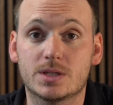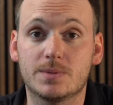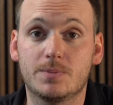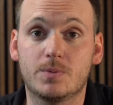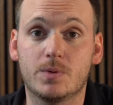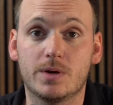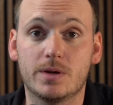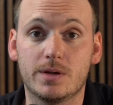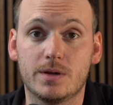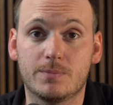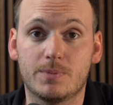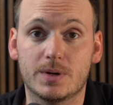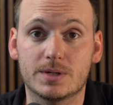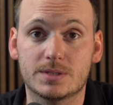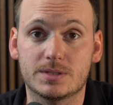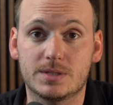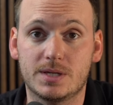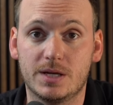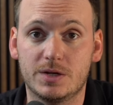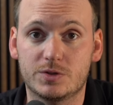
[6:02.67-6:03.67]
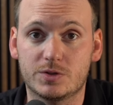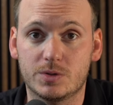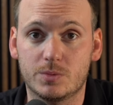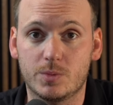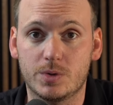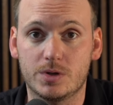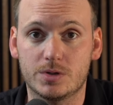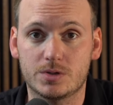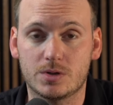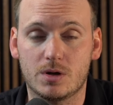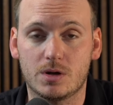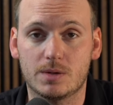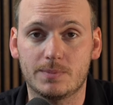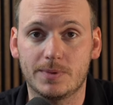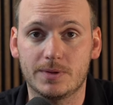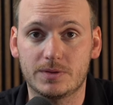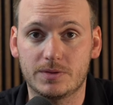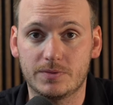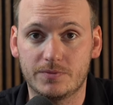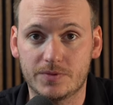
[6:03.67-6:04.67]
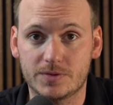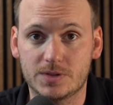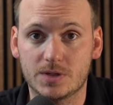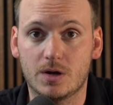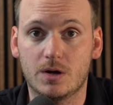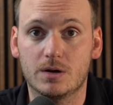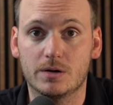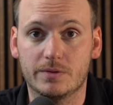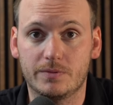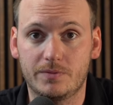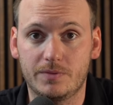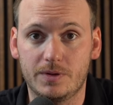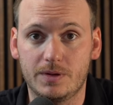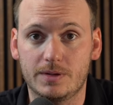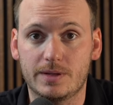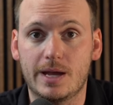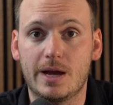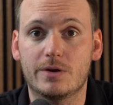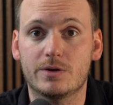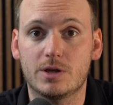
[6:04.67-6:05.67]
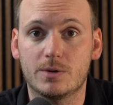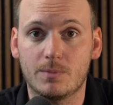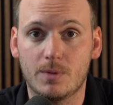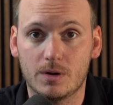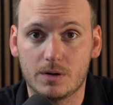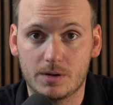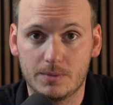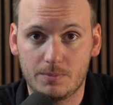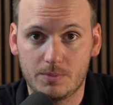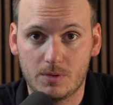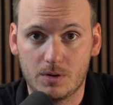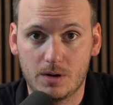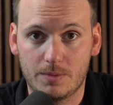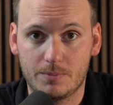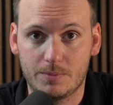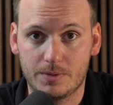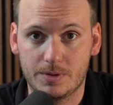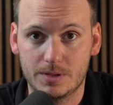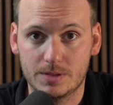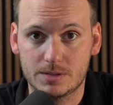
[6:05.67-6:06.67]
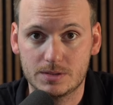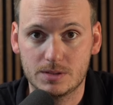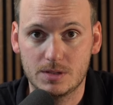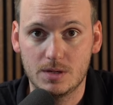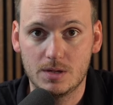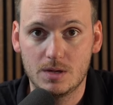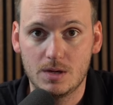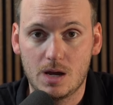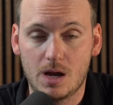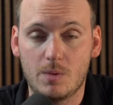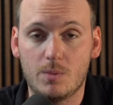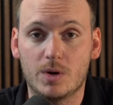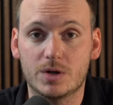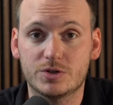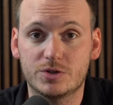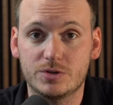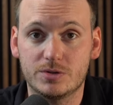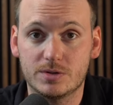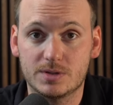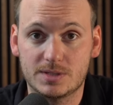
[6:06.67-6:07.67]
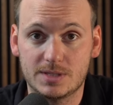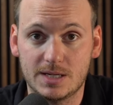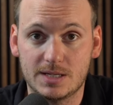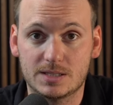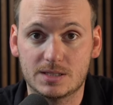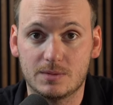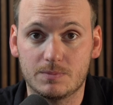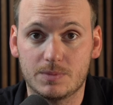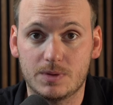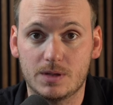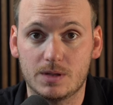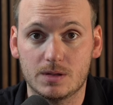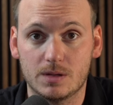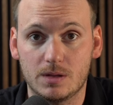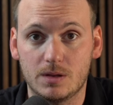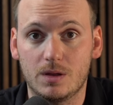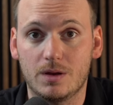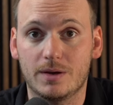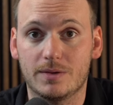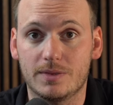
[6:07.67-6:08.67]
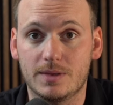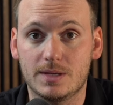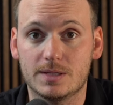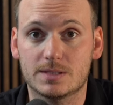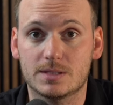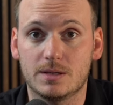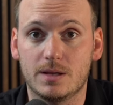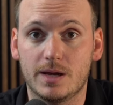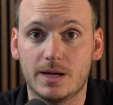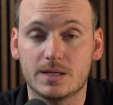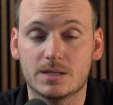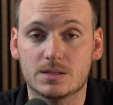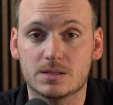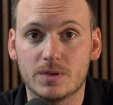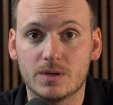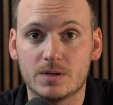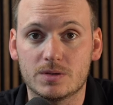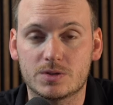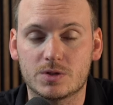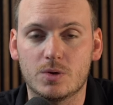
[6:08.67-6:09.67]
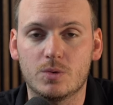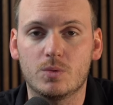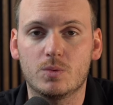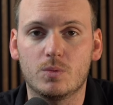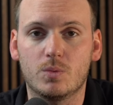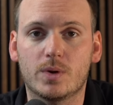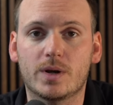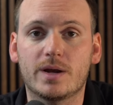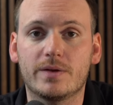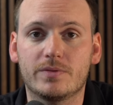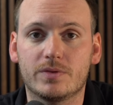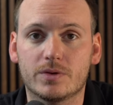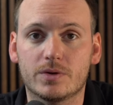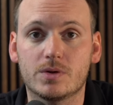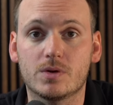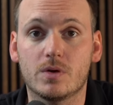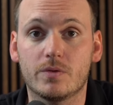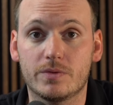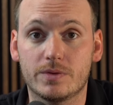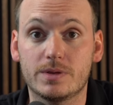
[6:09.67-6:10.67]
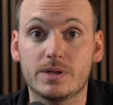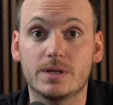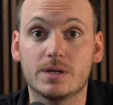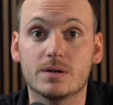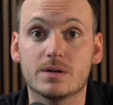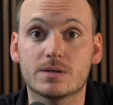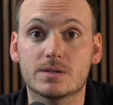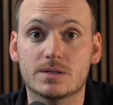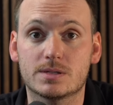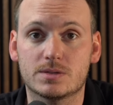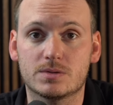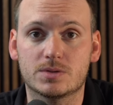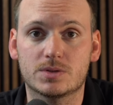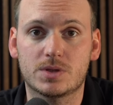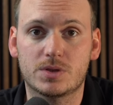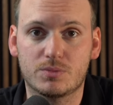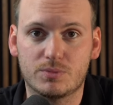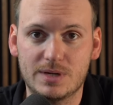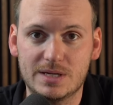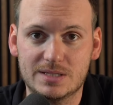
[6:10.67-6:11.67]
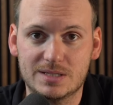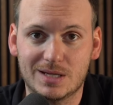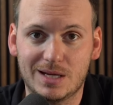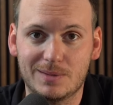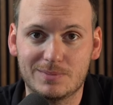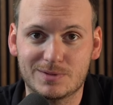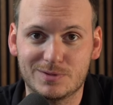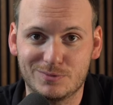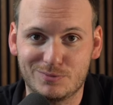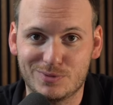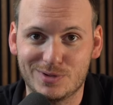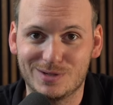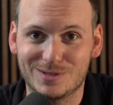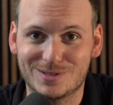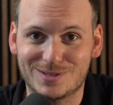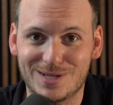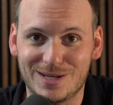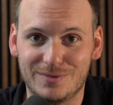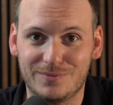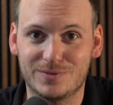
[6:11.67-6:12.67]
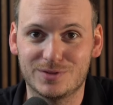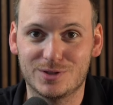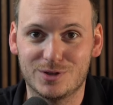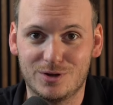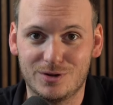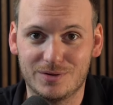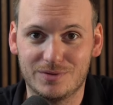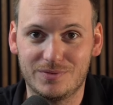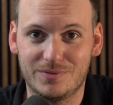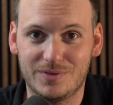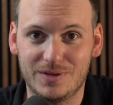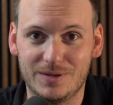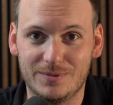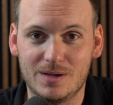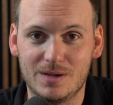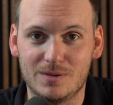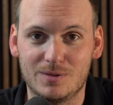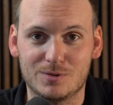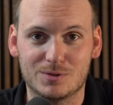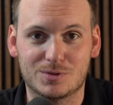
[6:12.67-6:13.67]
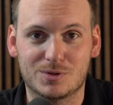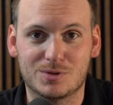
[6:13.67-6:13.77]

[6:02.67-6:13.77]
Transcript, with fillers: the point of your presentation where you're talking about the photography and how you market properties, I want you to say something along these lines. So what I've learned over the years is there's three types of real estate photography. There's